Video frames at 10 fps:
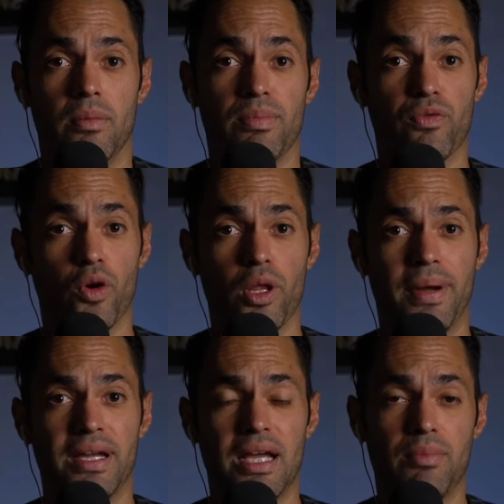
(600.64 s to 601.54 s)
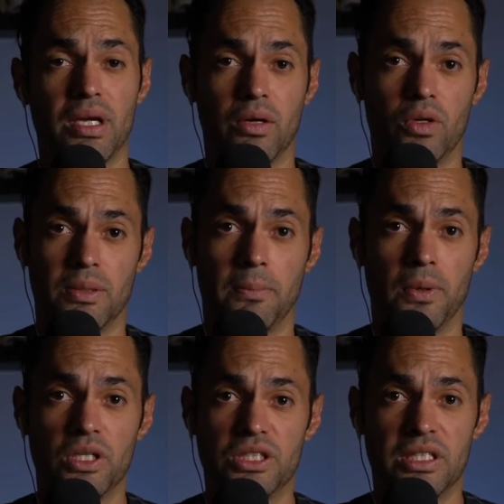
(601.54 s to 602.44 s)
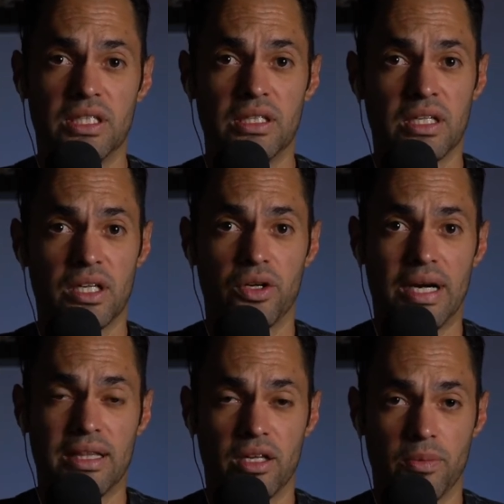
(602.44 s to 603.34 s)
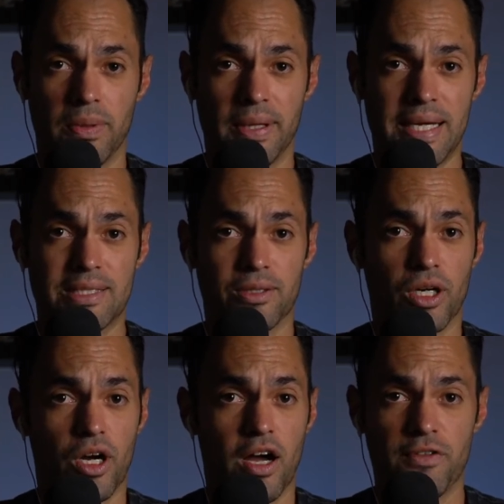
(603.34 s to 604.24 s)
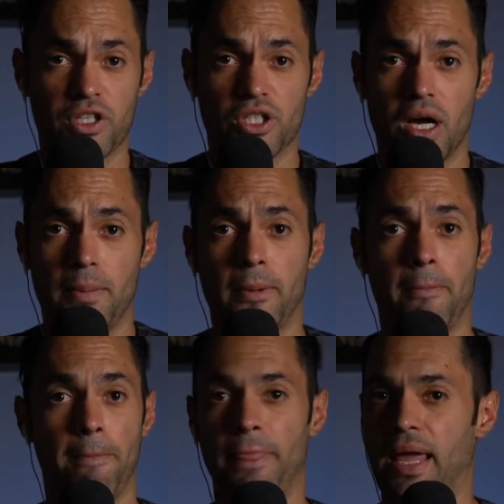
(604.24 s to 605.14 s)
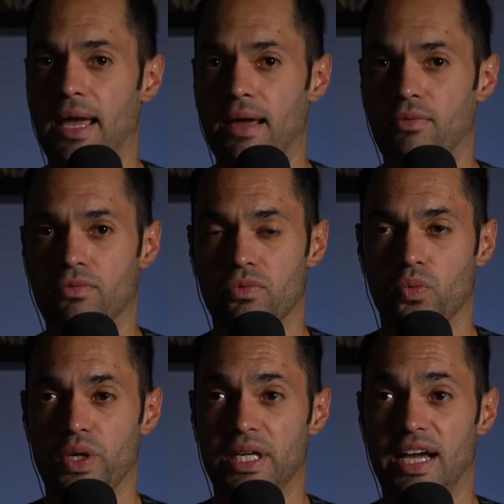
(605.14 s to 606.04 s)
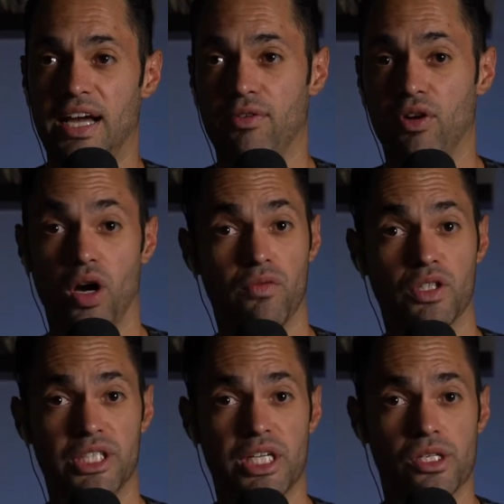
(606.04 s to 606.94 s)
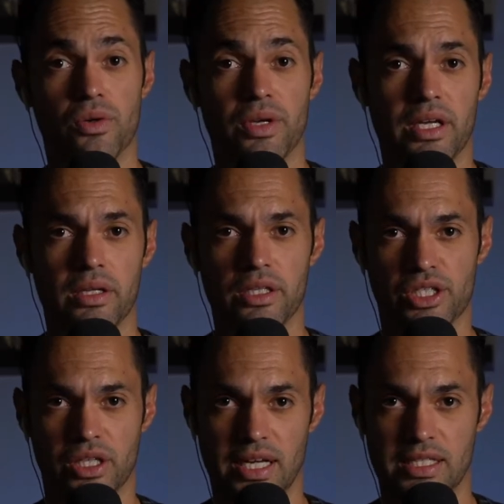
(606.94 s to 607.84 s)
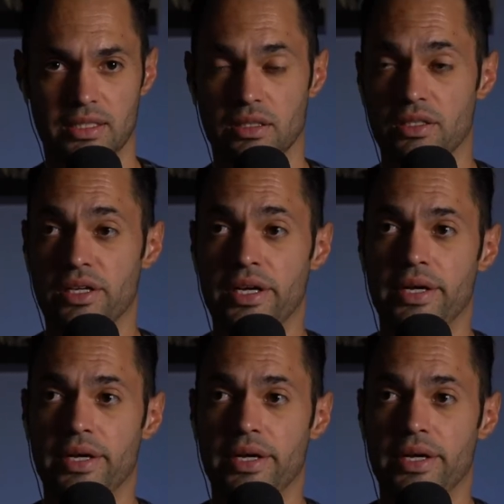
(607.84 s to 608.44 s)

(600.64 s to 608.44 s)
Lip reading: Before the pandemic, it was in person, either at their place or a coffee shop, and we have conversational English lessons.